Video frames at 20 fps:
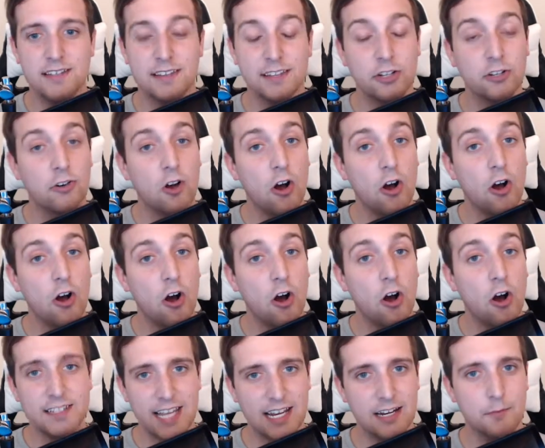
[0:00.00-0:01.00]
They're all
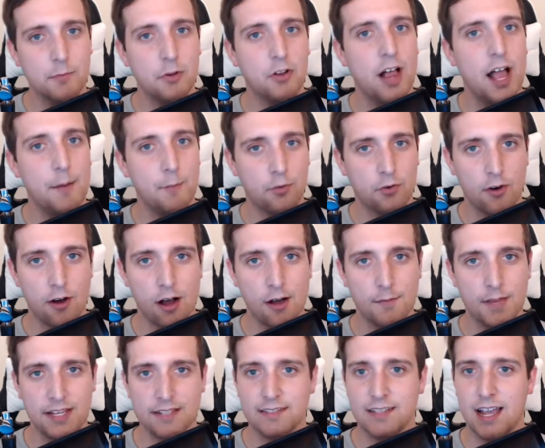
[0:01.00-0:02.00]
attainable, I
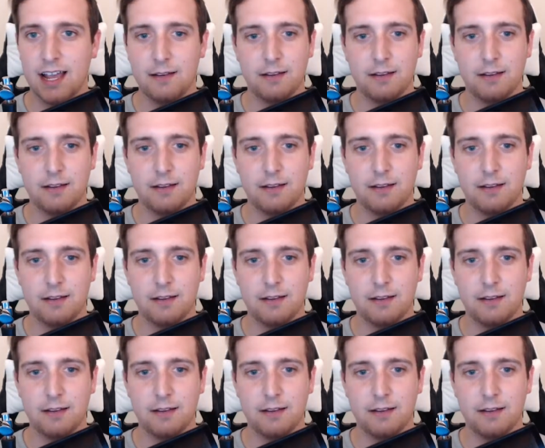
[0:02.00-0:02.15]
promise.